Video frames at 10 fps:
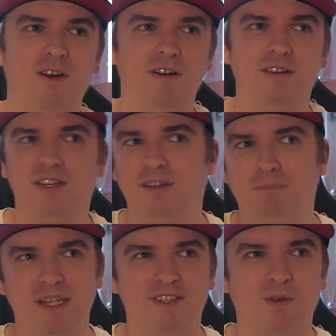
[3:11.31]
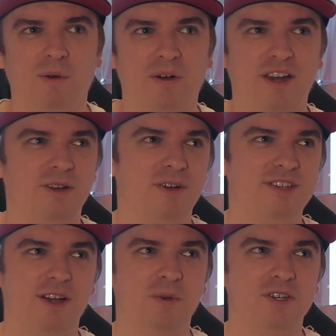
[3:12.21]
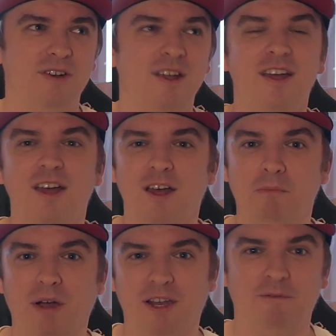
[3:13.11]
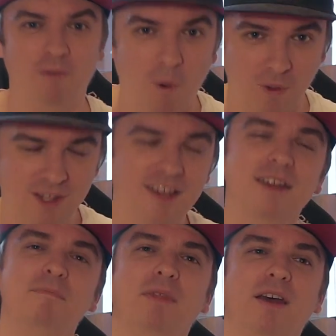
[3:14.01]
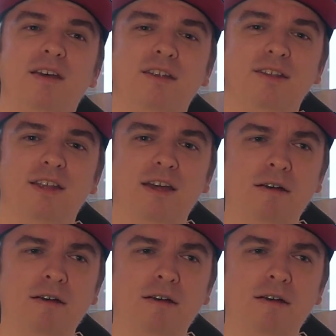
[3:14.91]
are the best color accuracy out there by default. And